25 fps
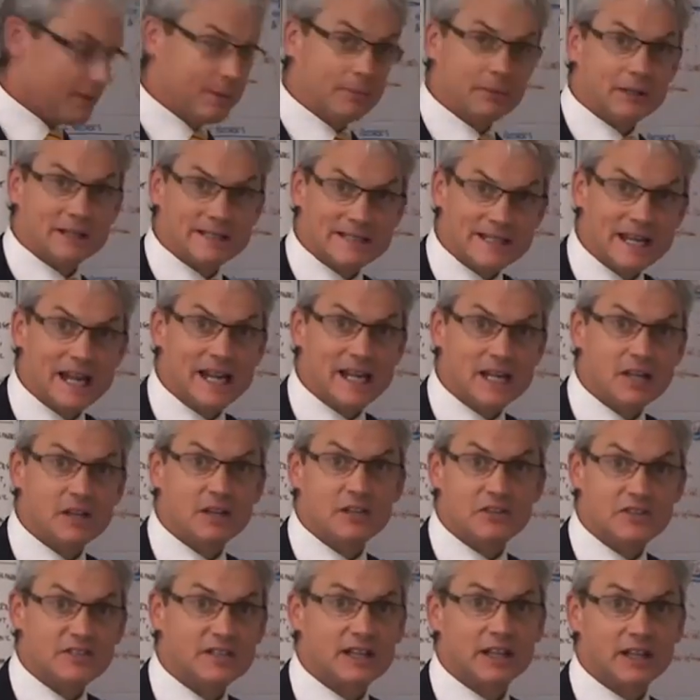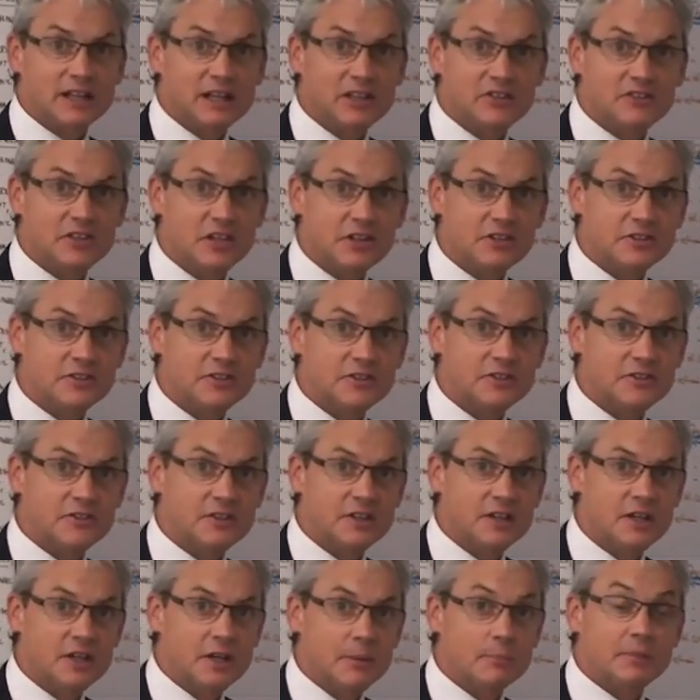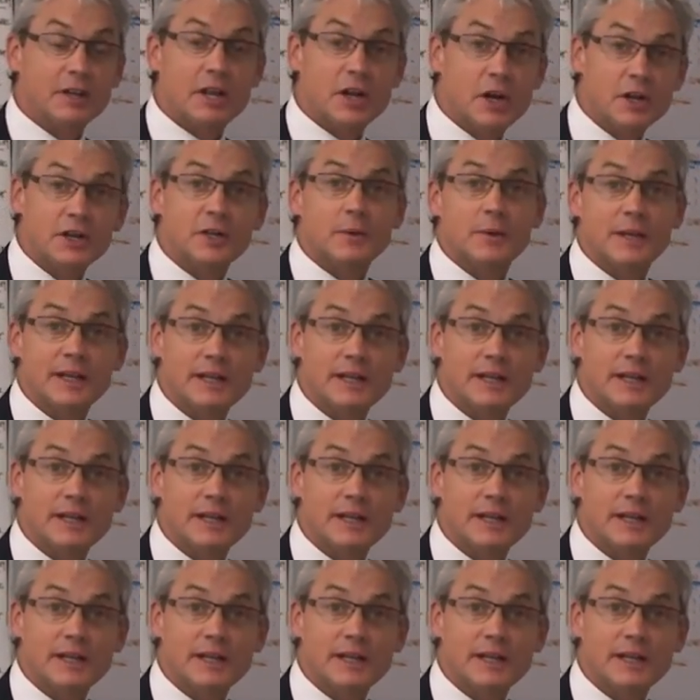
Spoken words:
of people attend these skilling sessions, but they don't do